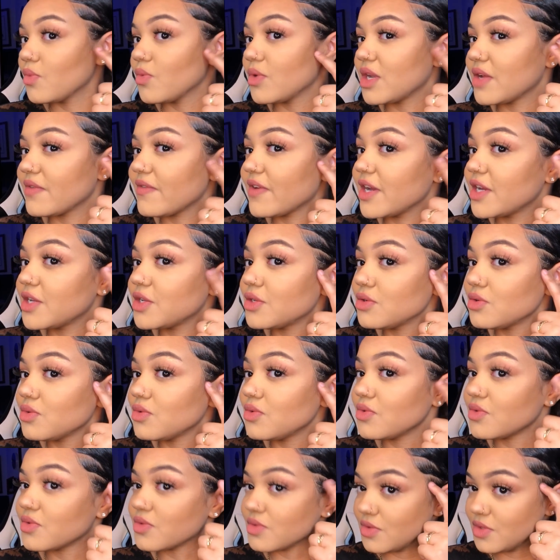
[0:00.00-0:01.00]
Whenever I
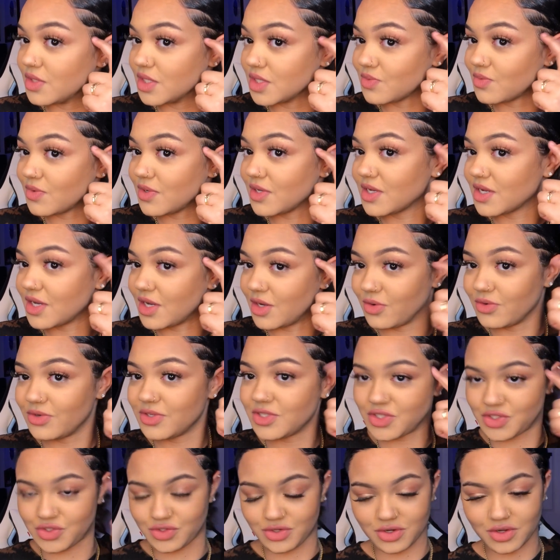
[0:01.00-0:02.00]
do this one, I
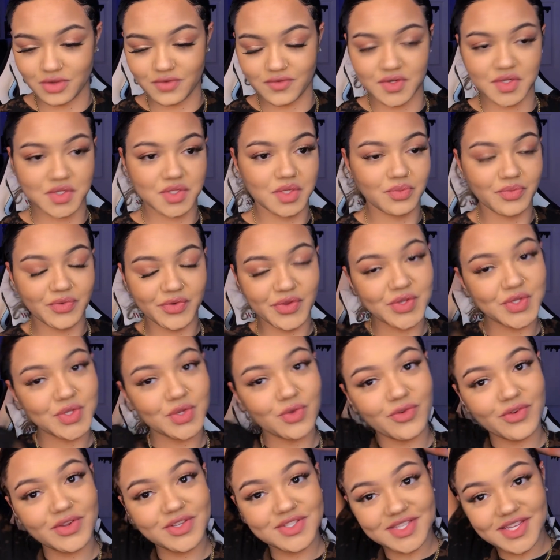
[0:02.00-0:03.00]
always struggle for some
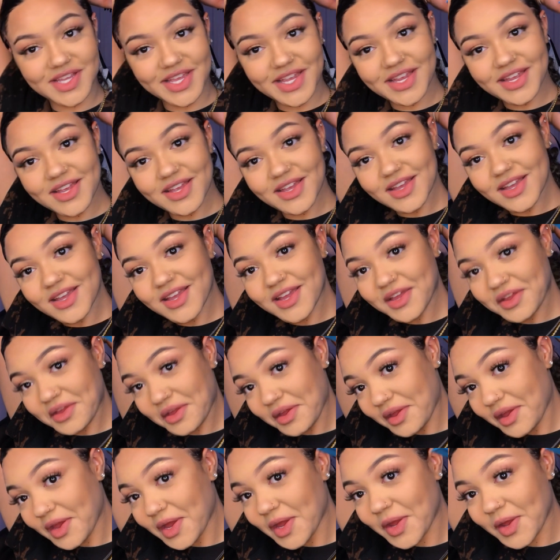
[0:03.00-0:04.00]
reason. I always like
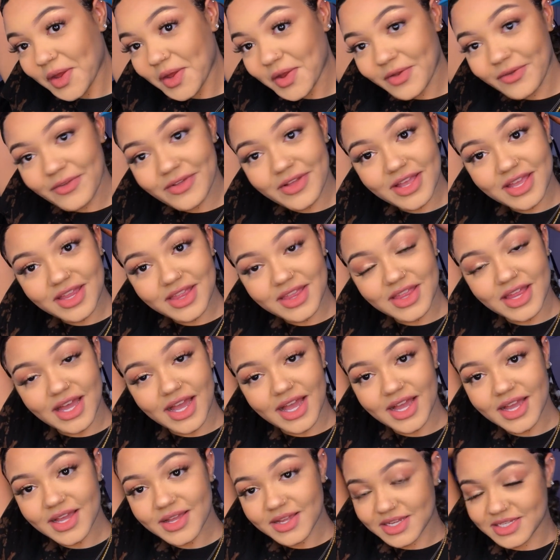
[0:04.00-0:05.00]
go like
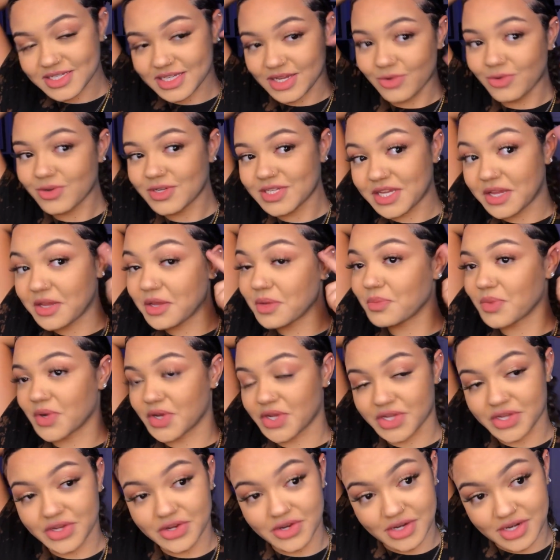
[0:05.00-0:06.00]
that because I always hit
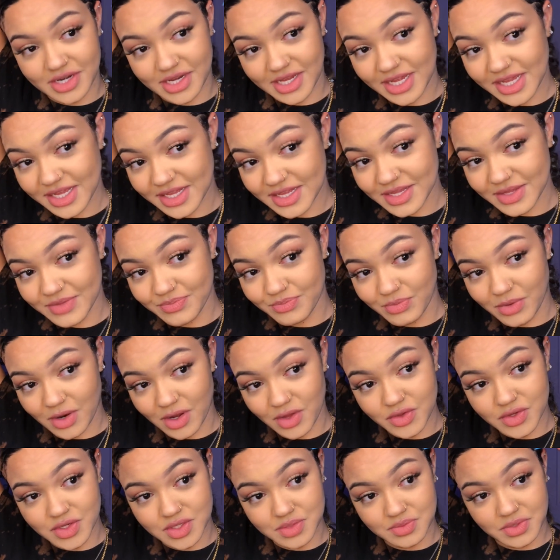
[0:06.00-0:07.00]
my ear and it
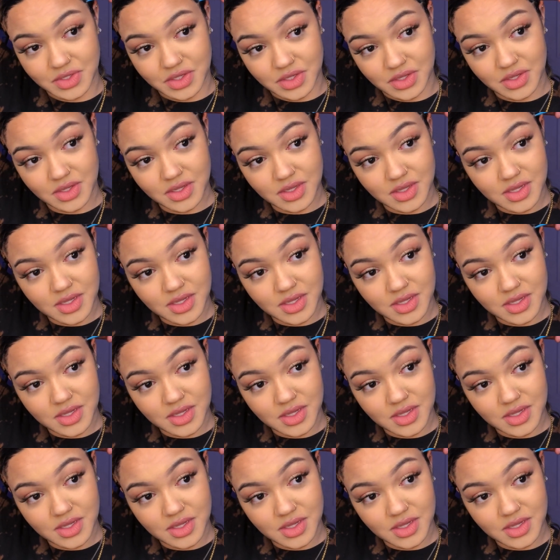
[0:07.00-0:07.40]
bothers me.